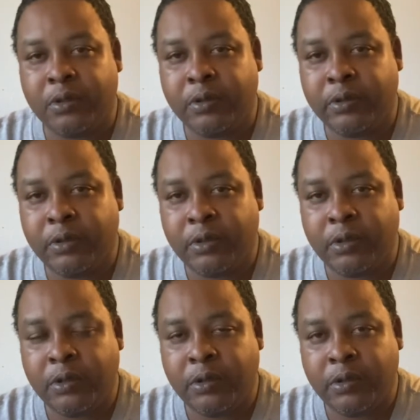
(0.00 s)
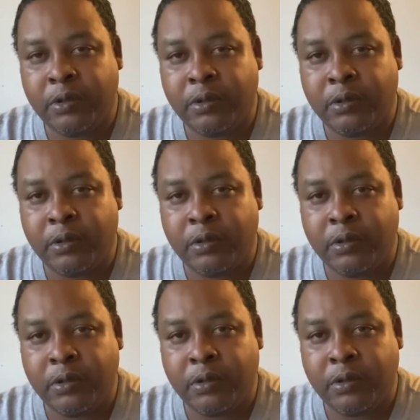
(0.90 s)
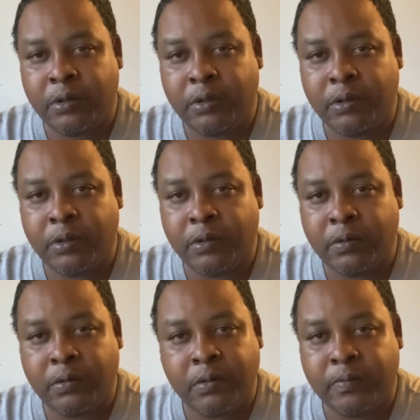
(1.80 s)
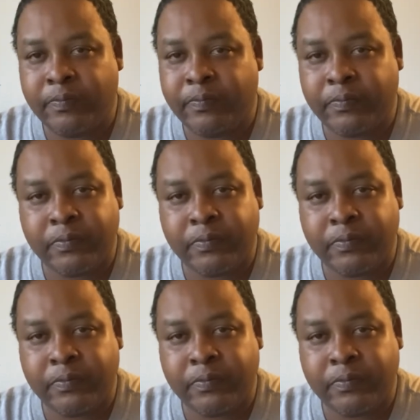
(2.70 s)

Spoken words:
Nothing is said.